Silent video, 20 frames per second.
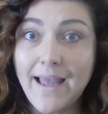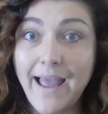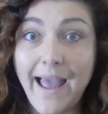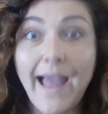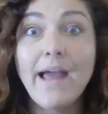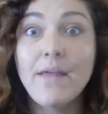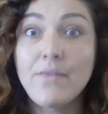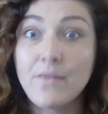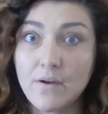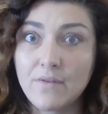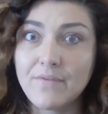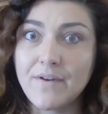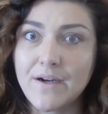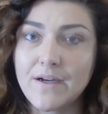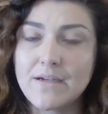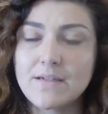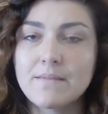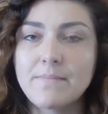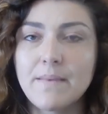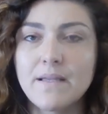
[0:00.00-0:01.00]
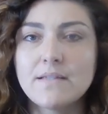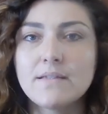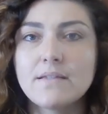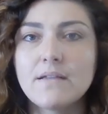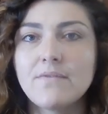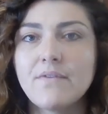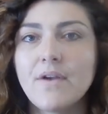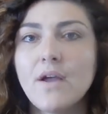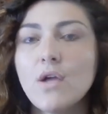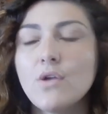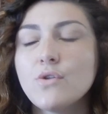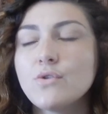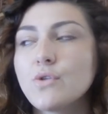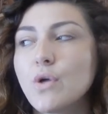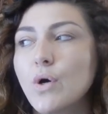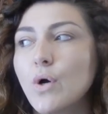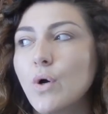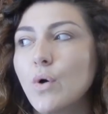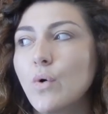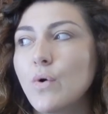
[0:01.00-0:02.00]
and they're very expensive.
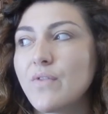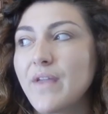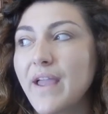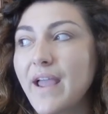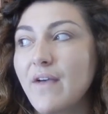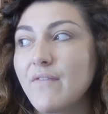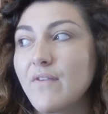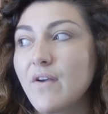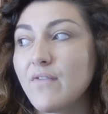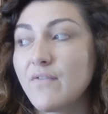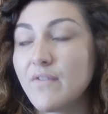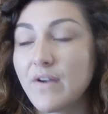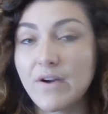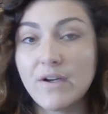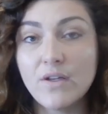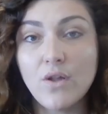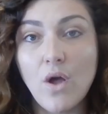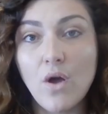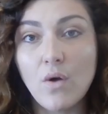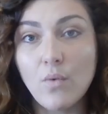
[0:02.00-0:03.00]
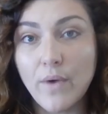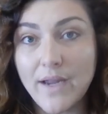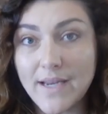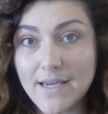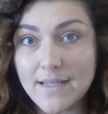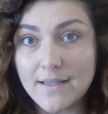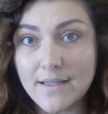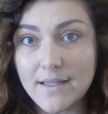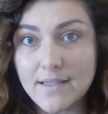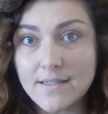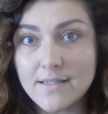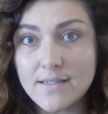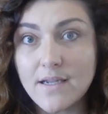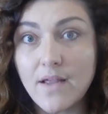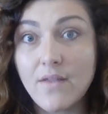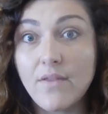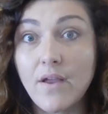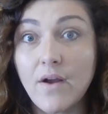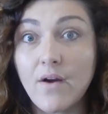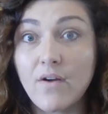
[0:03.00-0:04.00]
So they have a very long waiting
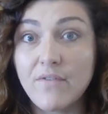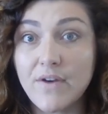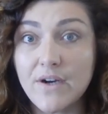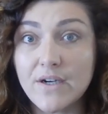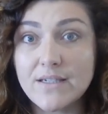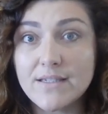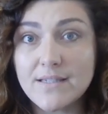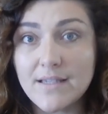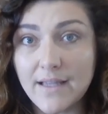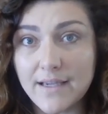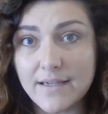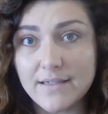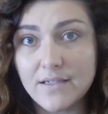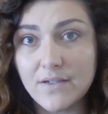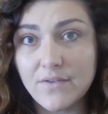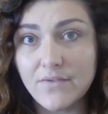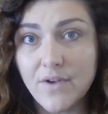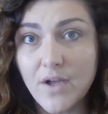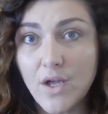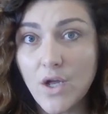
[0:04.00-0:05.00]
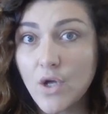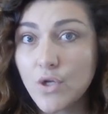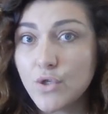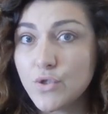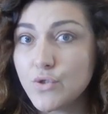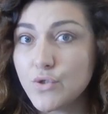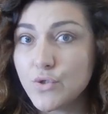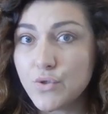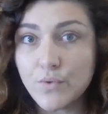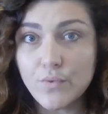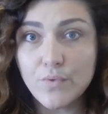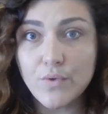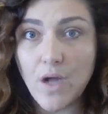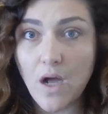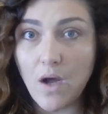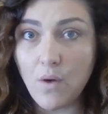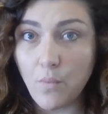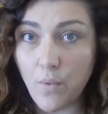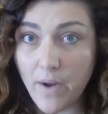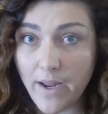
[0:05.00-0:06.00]
list. They are very selective. Do
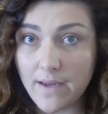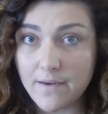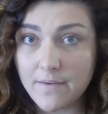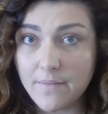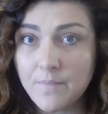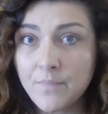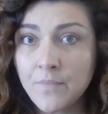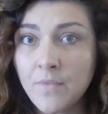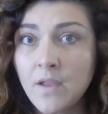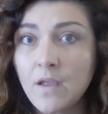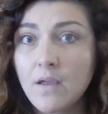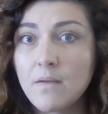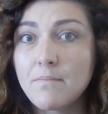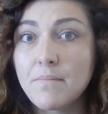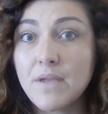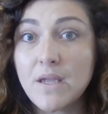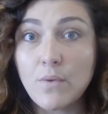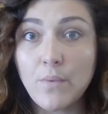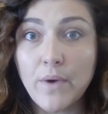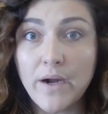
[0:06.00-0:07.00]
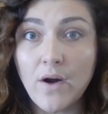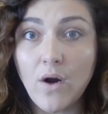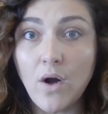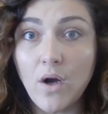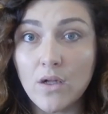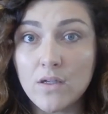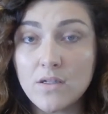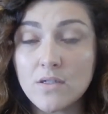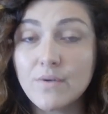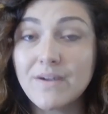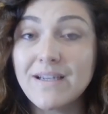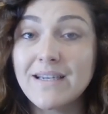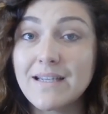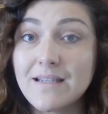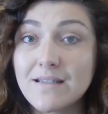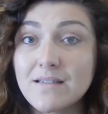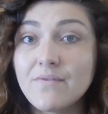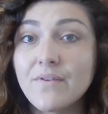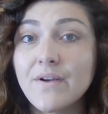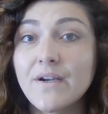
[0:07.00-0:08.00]
not wait. Be aware also it
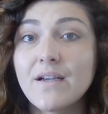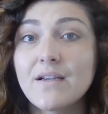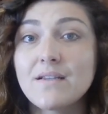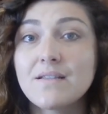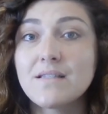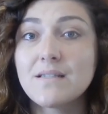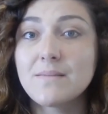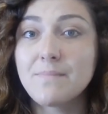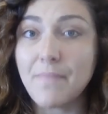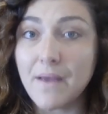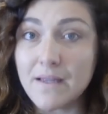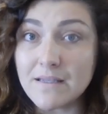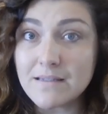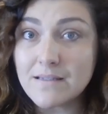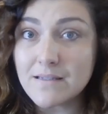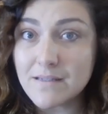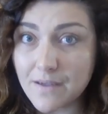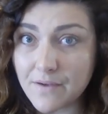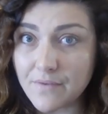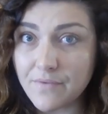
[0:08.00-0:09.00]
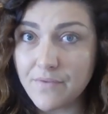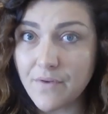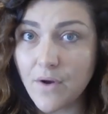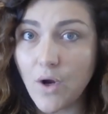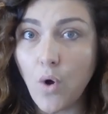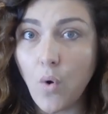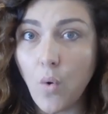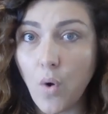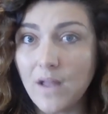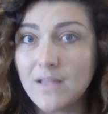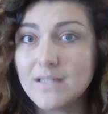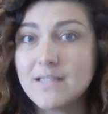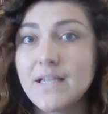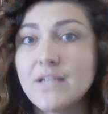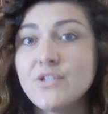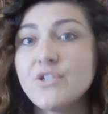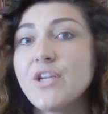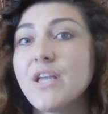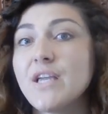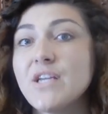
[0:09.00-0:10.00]
is very expensive. Quality
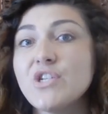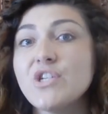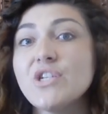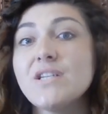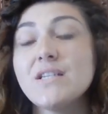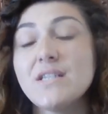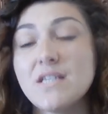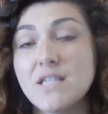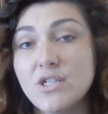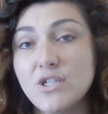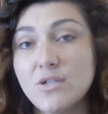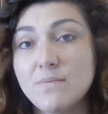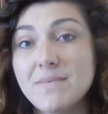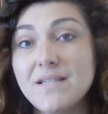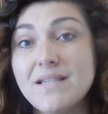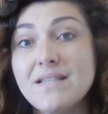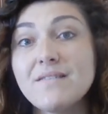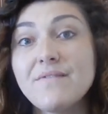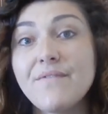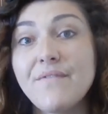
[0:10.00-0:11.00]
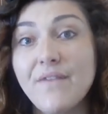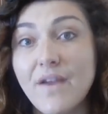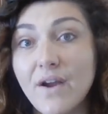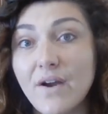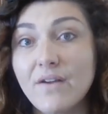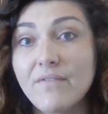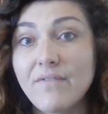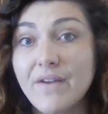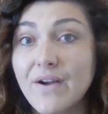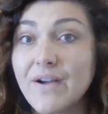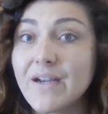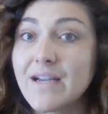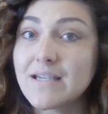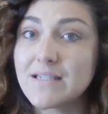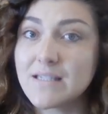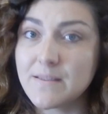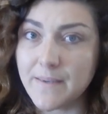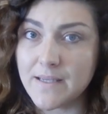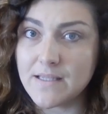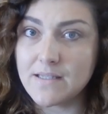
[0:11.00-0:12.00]
education in Egypt is very, very
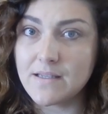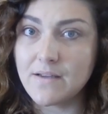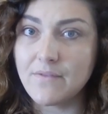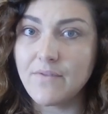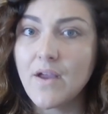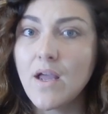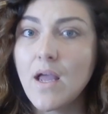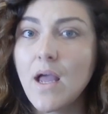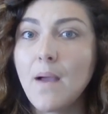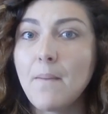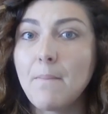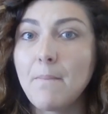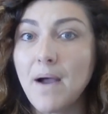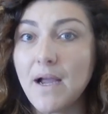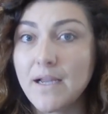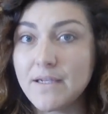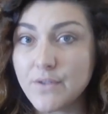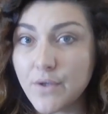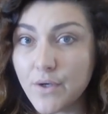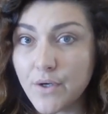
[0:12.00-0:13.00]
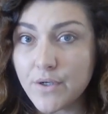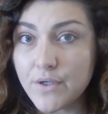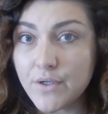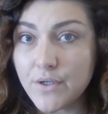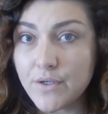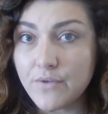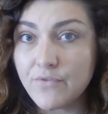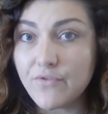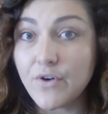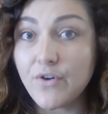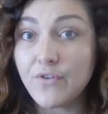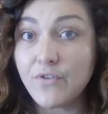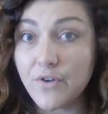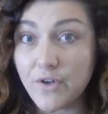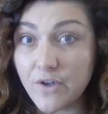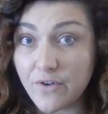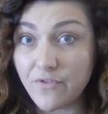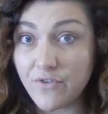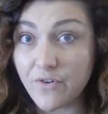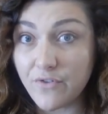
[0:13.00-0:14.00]
expensive. My daughter, for
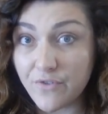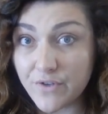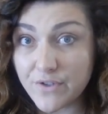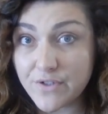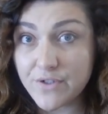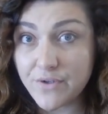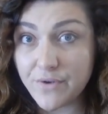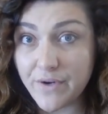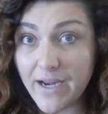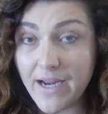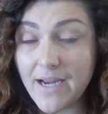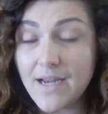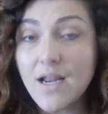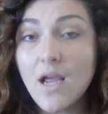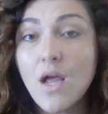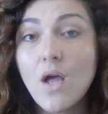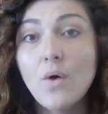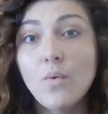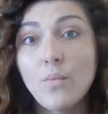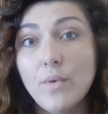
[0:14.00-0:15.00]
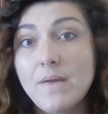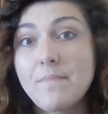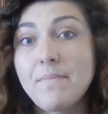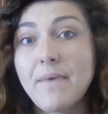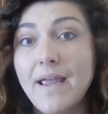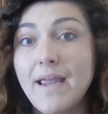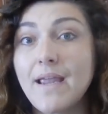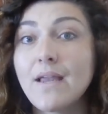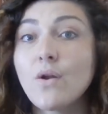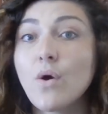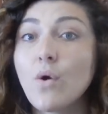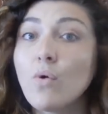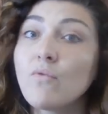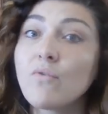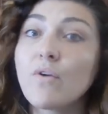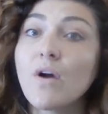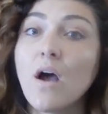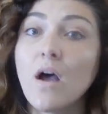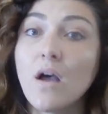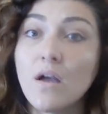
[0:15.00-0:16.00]
first grade, we paid
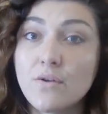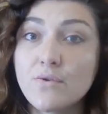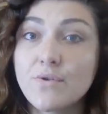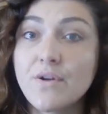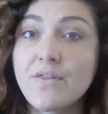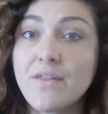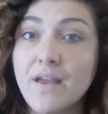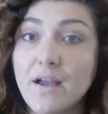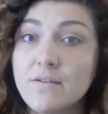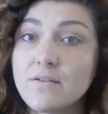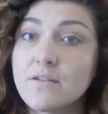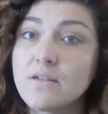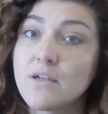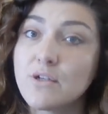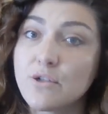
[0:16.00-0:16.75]
over 100,000